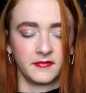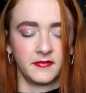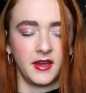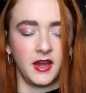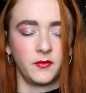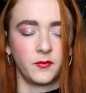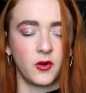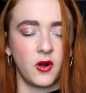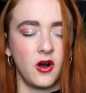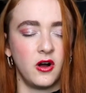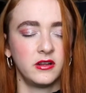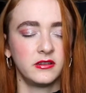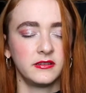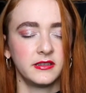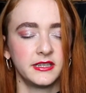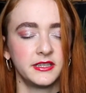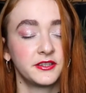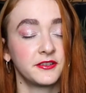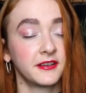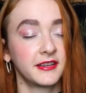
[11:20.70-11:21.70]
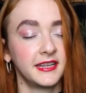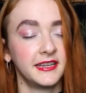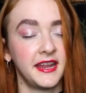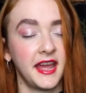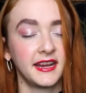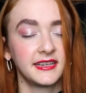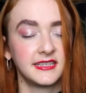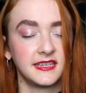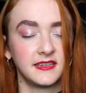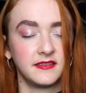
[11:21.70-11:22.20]
And we're all
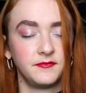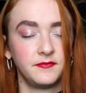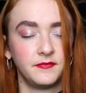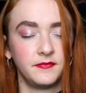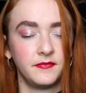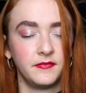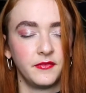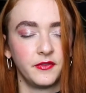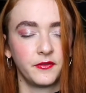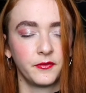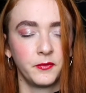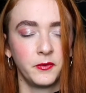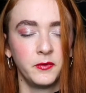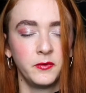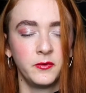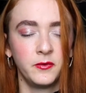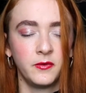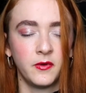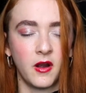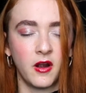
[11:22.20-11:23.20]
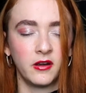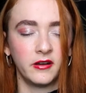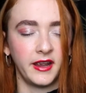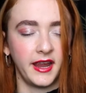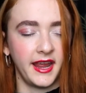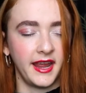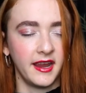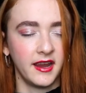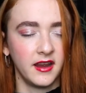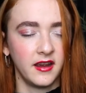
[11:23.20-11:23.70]
interconnected through our
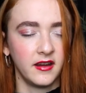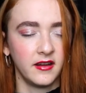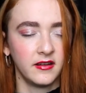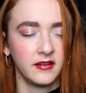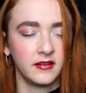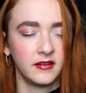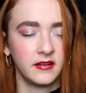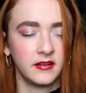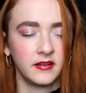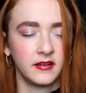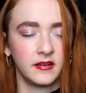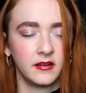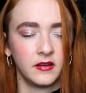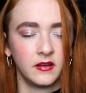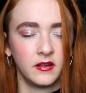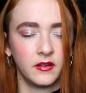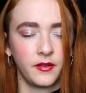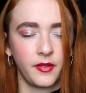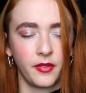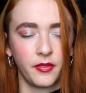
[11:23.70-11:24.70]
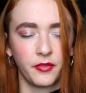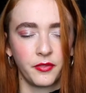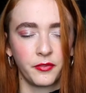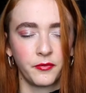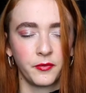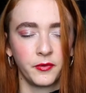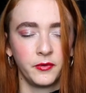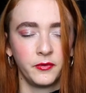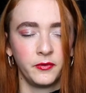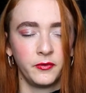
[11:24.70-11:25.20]
air,
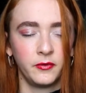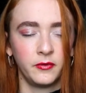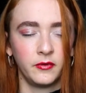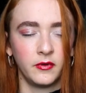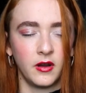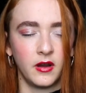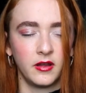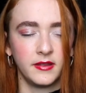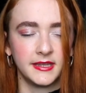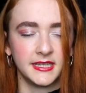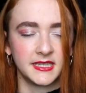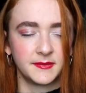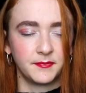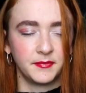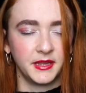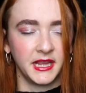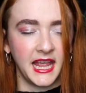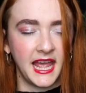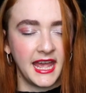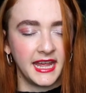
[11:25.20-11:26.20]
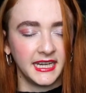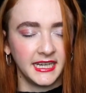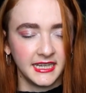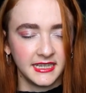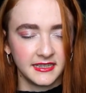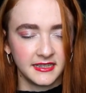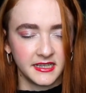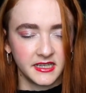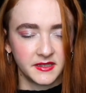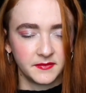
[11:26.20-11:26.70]
through this
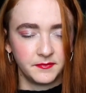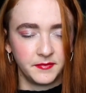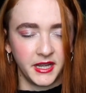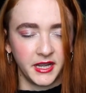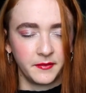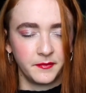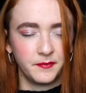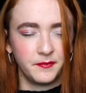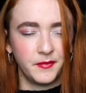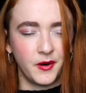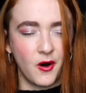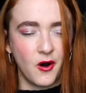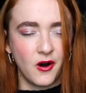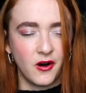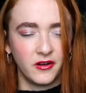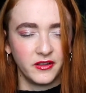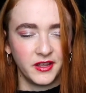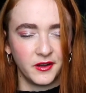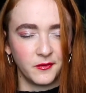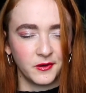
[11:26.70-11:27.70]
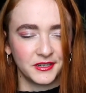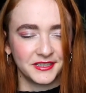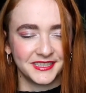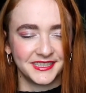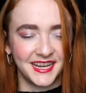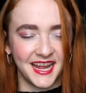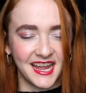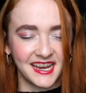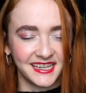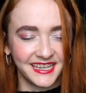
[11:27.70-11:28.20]
planet, this big ball that we're
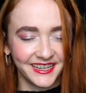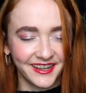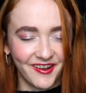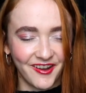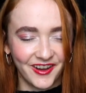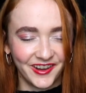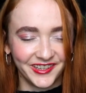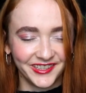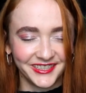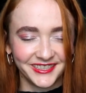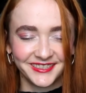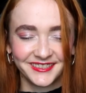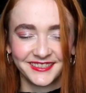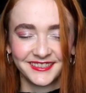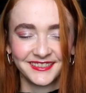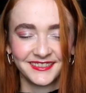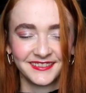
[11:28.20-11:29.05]
standing on,